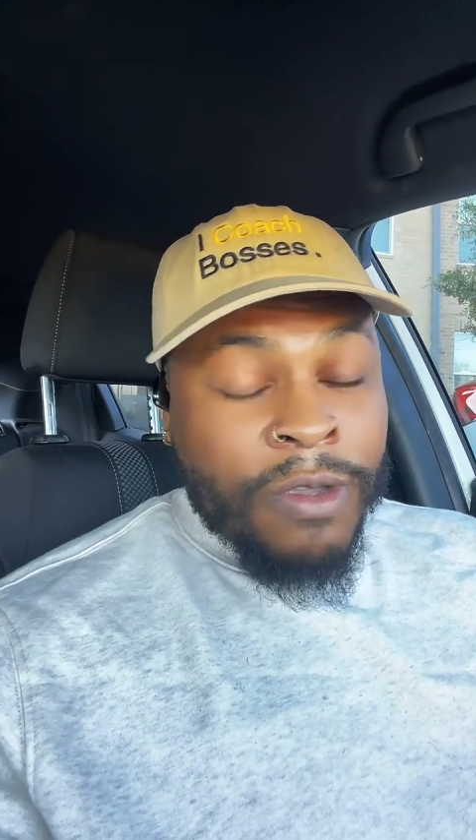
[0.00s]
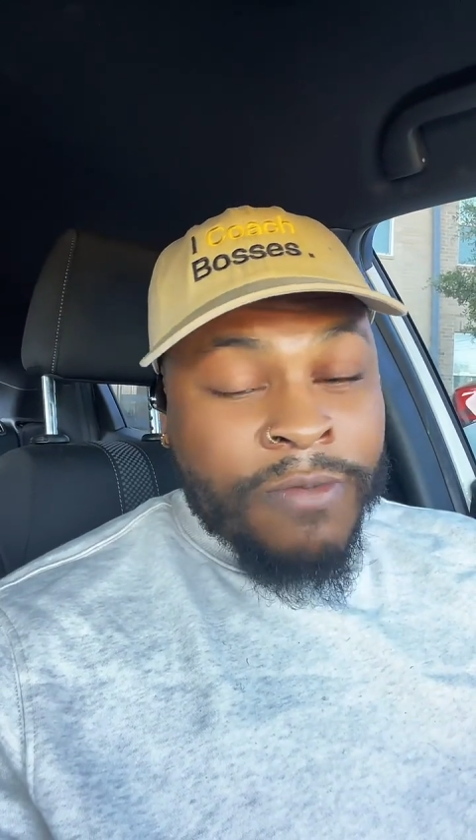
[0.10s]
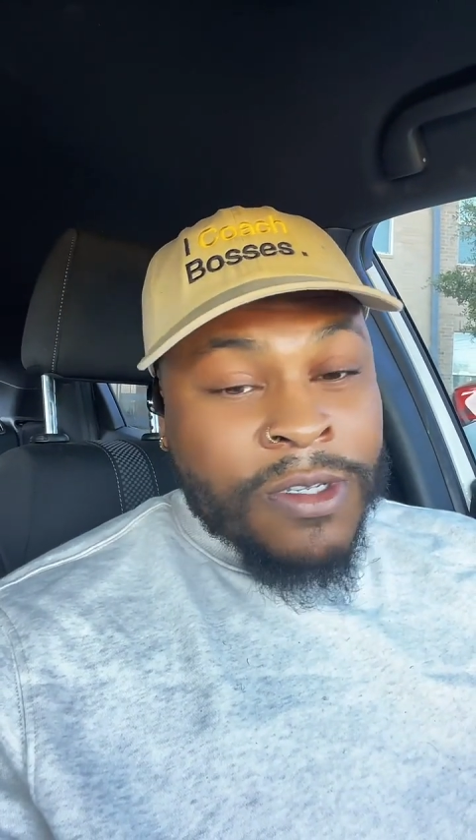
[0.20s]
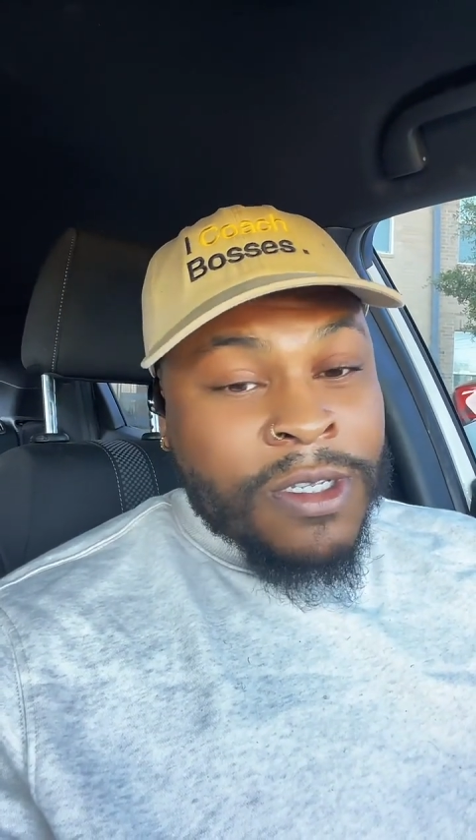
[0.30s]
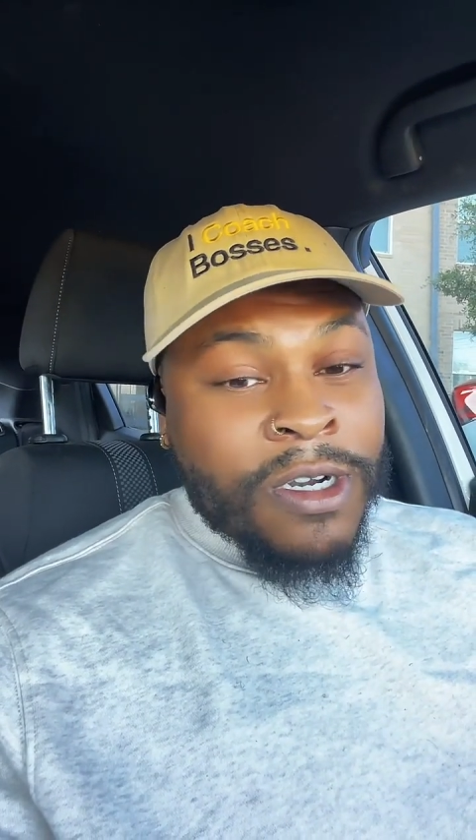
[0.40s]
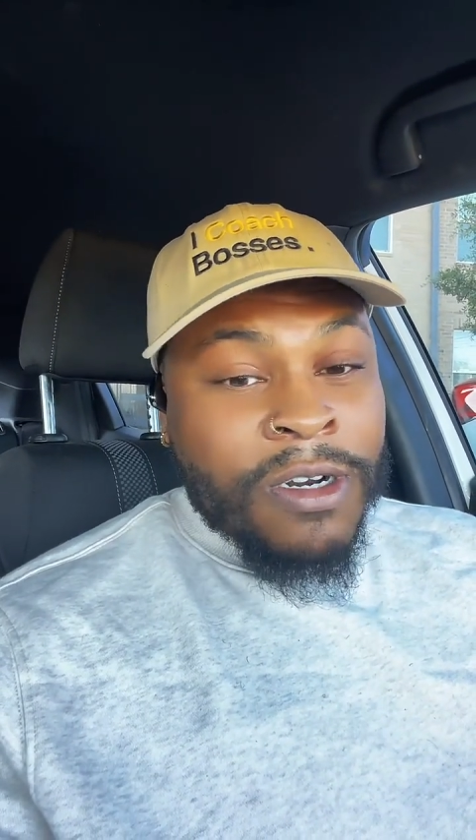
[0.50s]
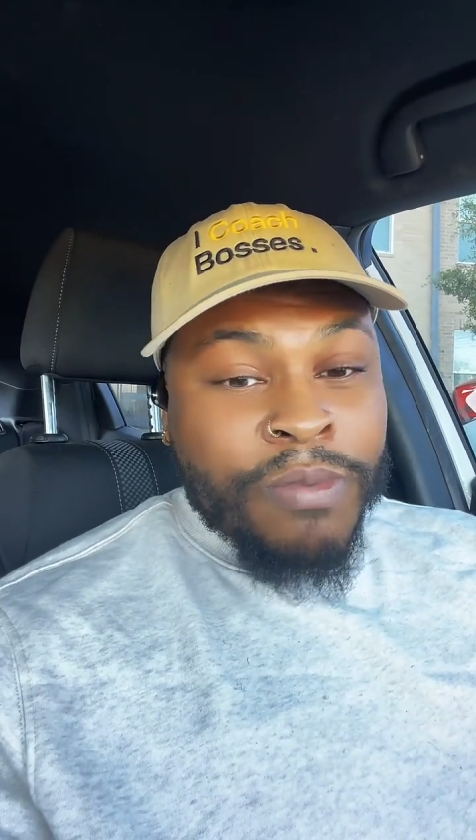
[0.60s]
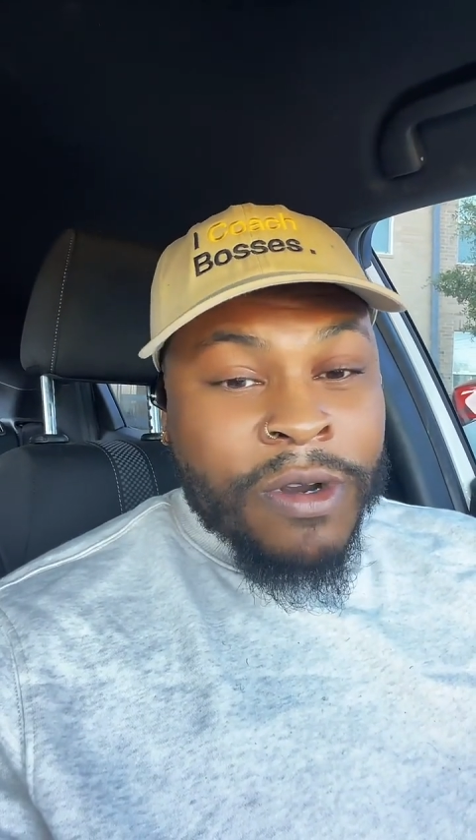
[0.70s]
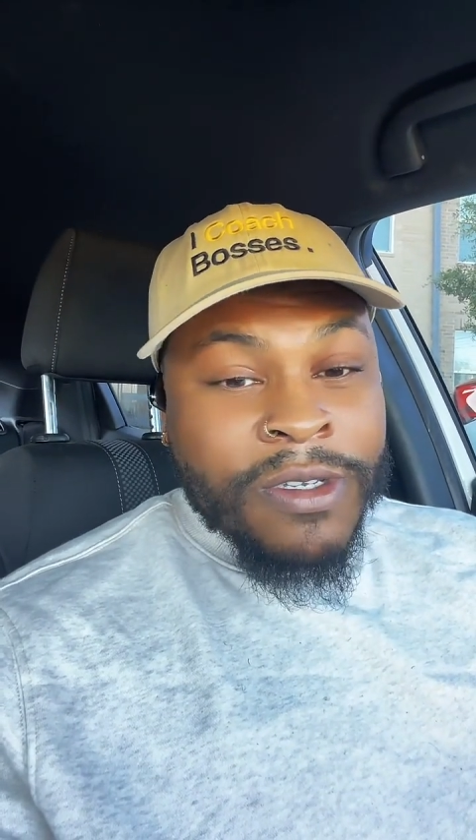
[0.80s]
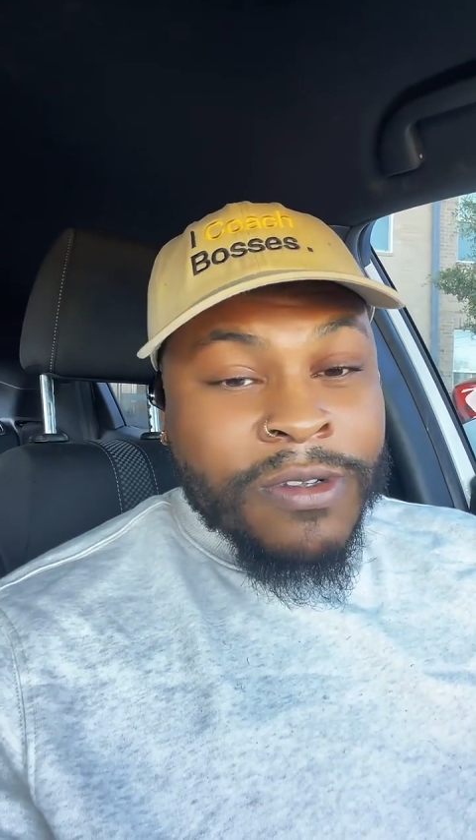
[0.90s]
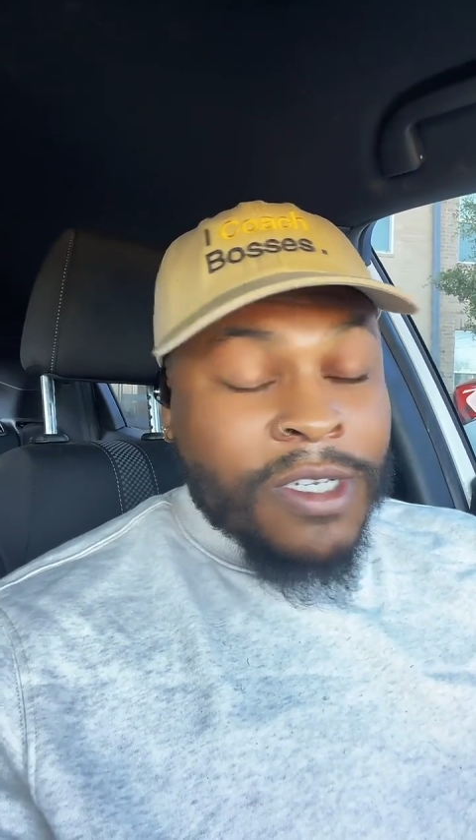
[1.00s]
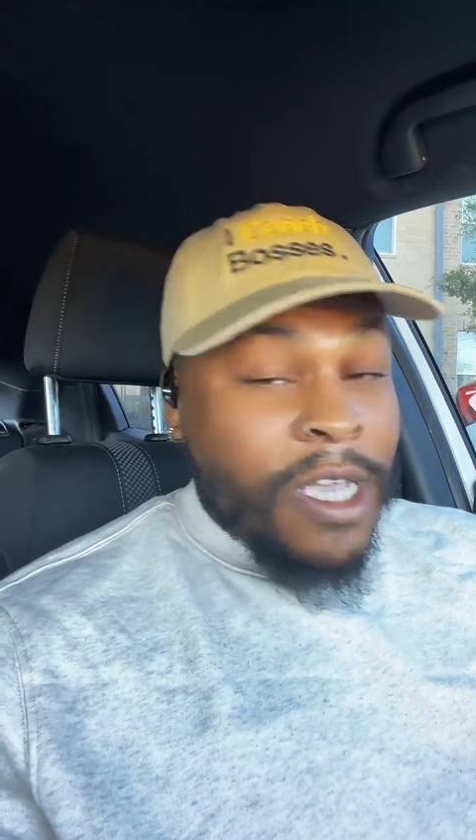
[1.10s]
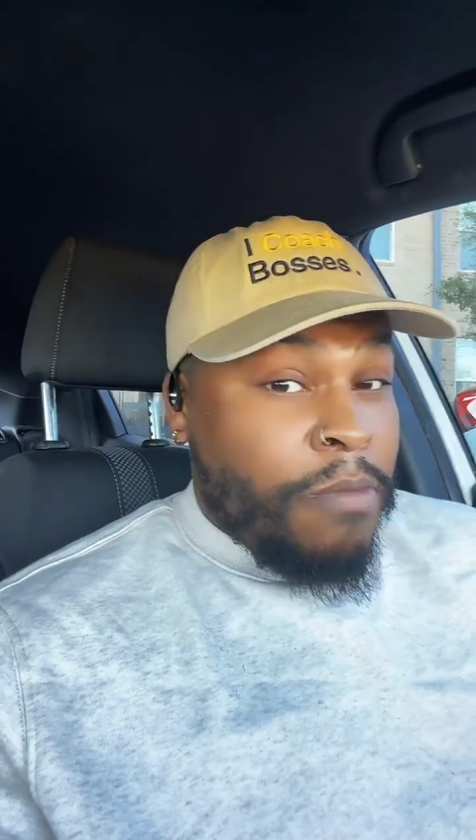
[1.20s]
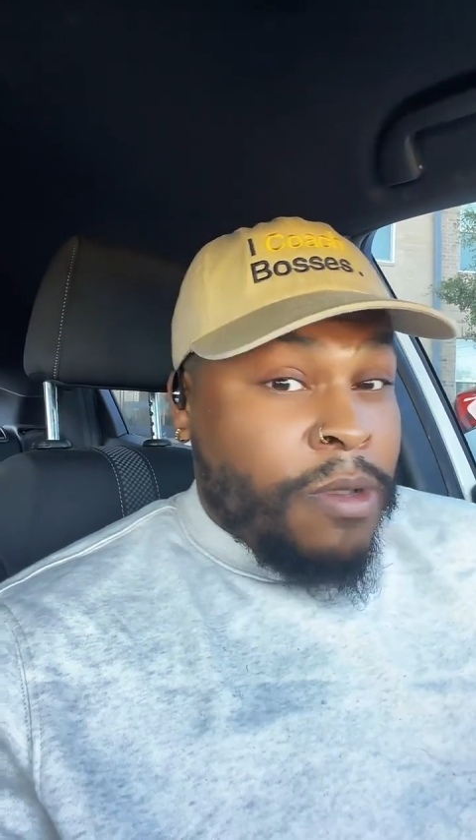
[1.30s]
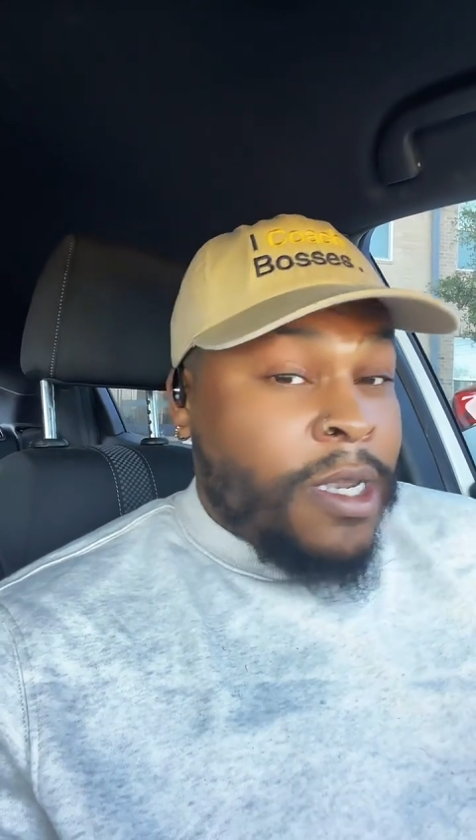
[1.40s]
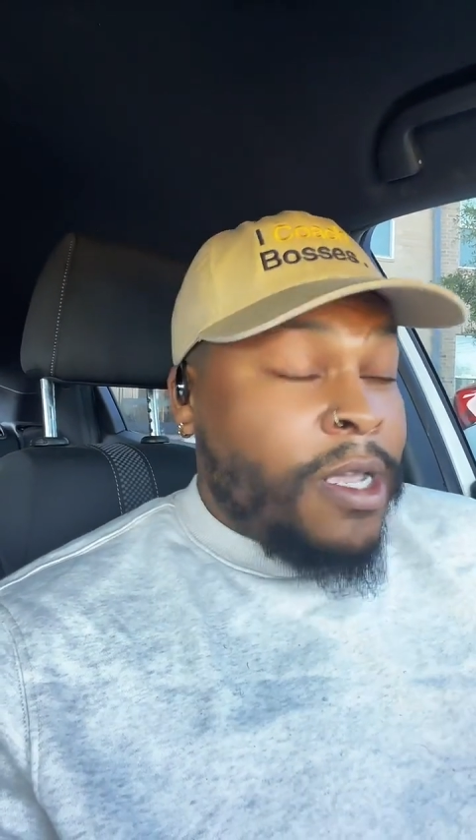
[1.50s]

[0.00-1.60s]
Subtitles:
do you even deserve the personal check?